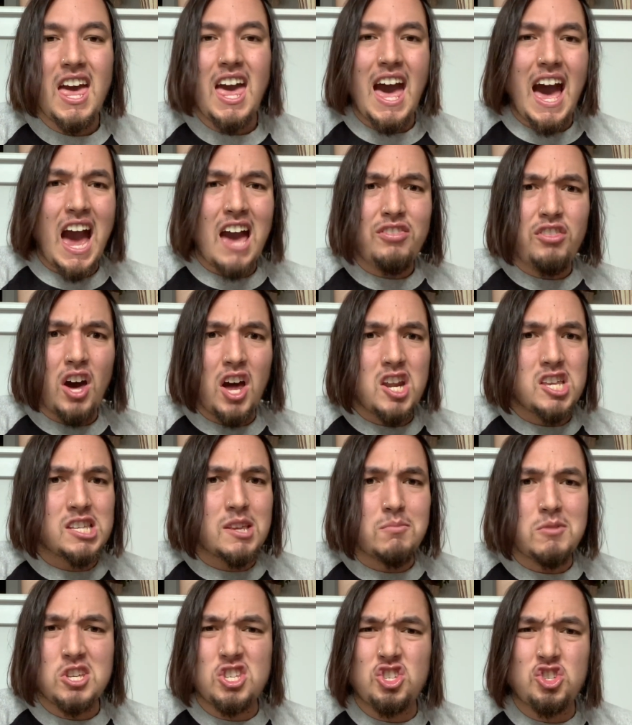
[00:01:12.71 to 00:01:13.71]
I thought it was
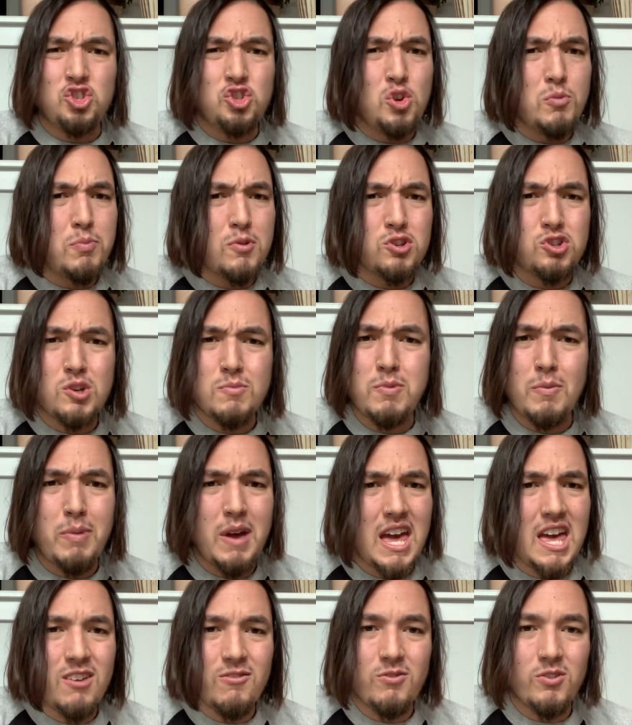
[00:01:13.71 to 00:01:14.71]
gonna be super
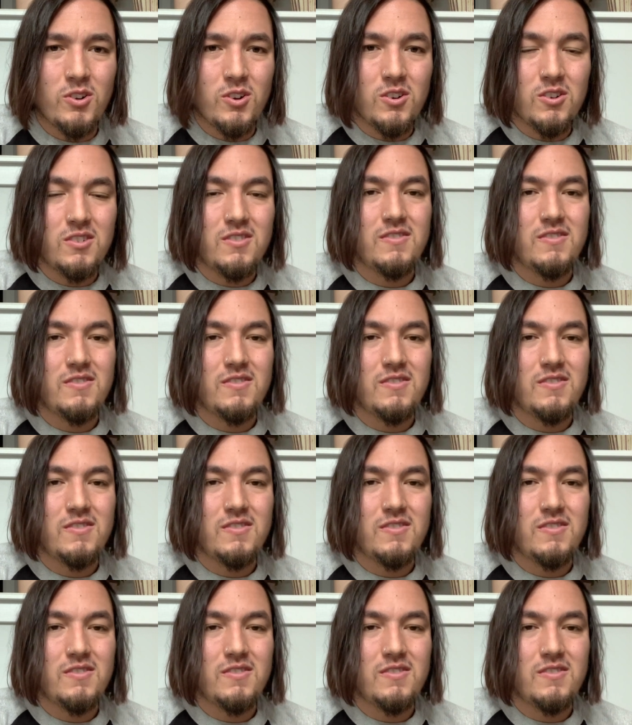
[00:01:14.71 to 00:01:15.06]
painful.